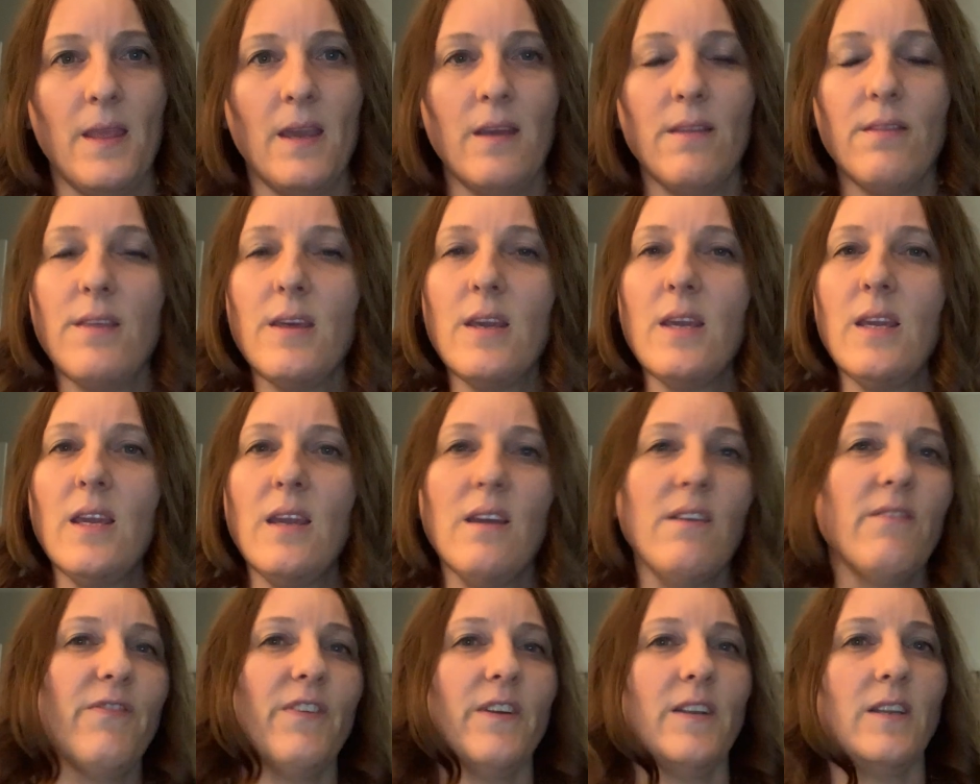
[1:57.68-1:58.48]

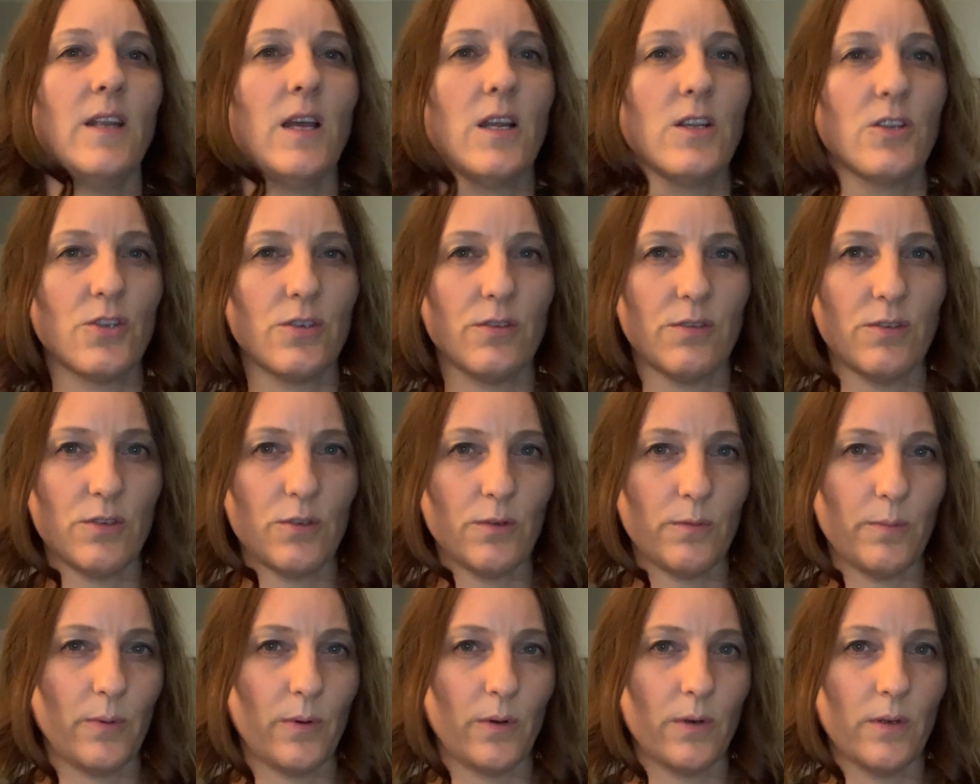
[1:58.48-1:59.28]
thinking financial
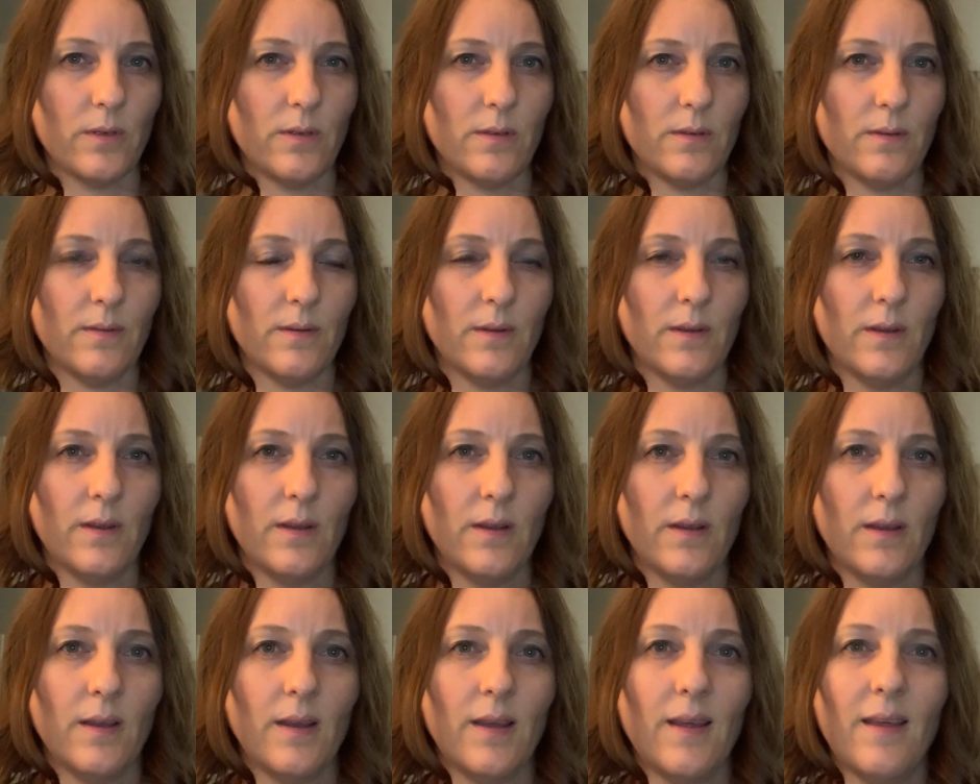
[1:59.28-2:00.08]
support.
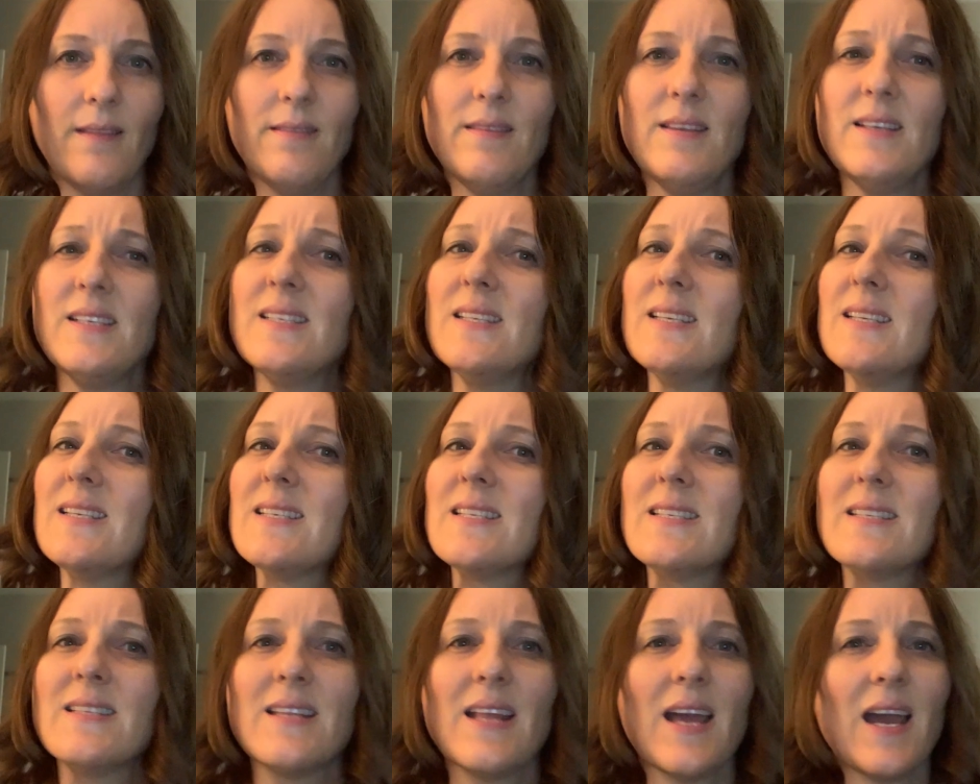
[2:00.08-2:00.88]
This is
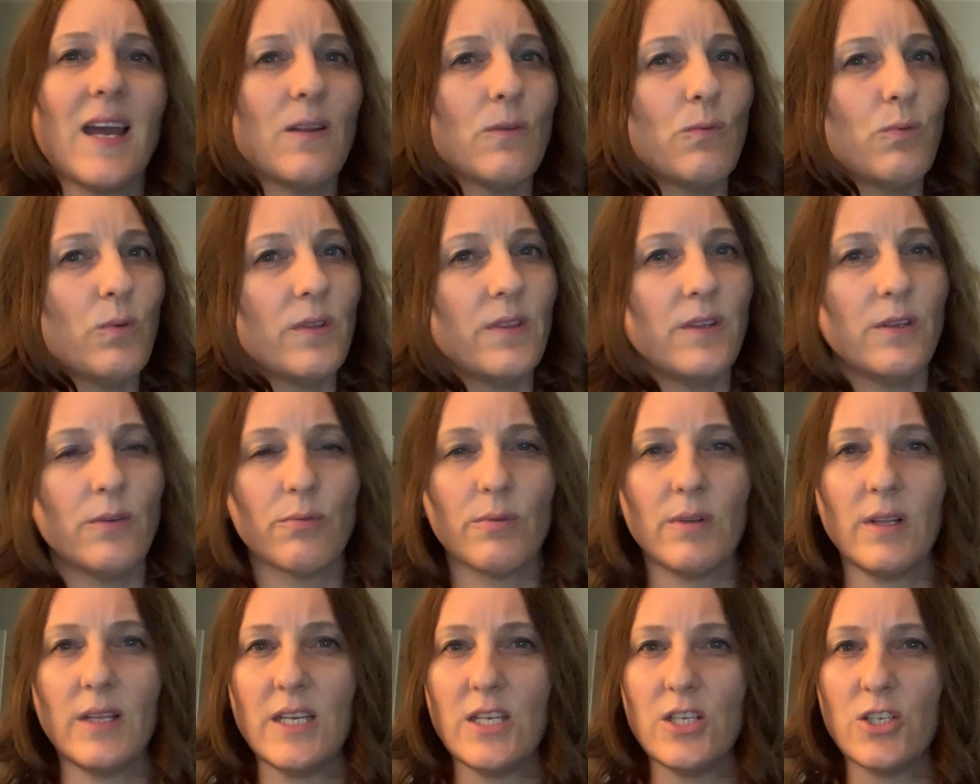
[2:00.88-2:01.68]
not what the
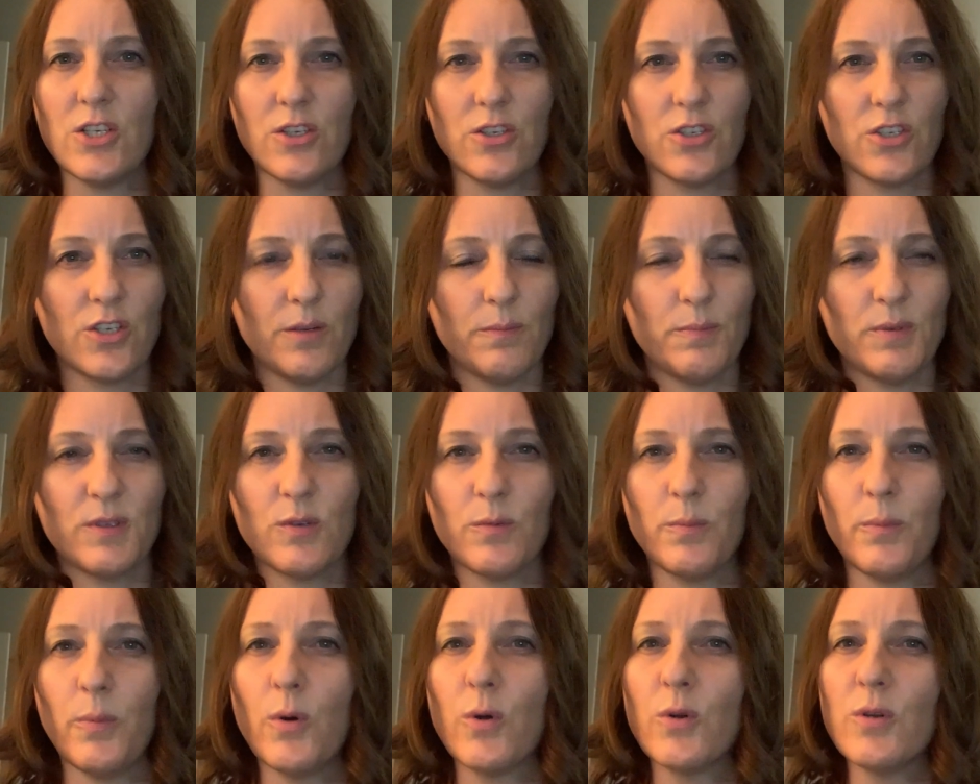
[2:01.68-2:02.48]
relationship
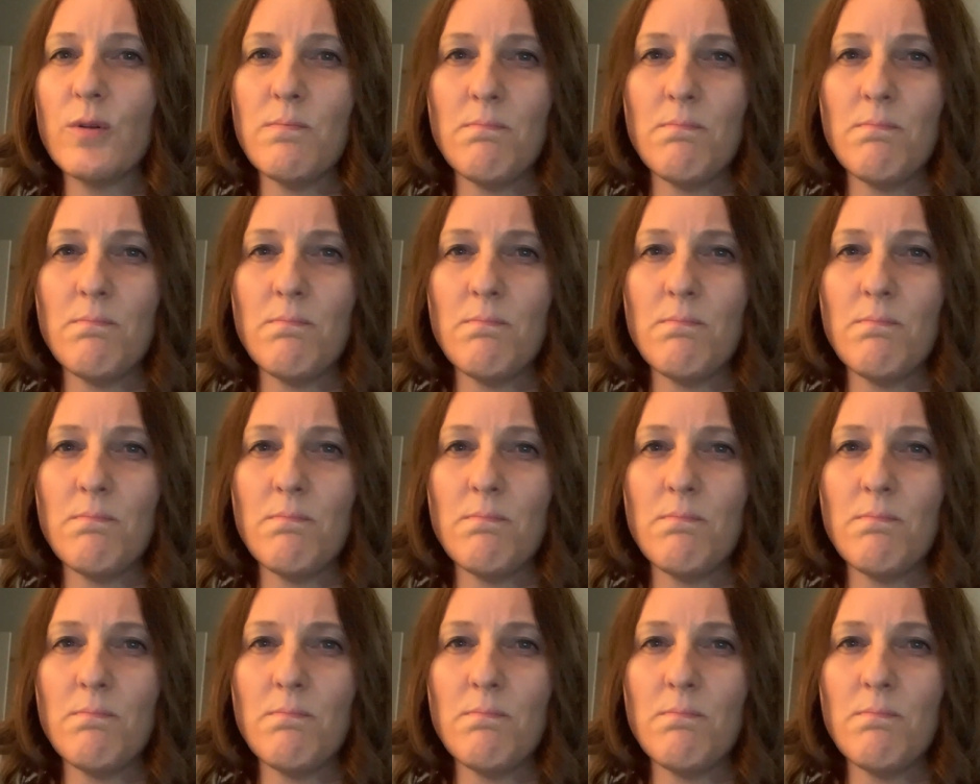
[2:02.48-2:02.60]
support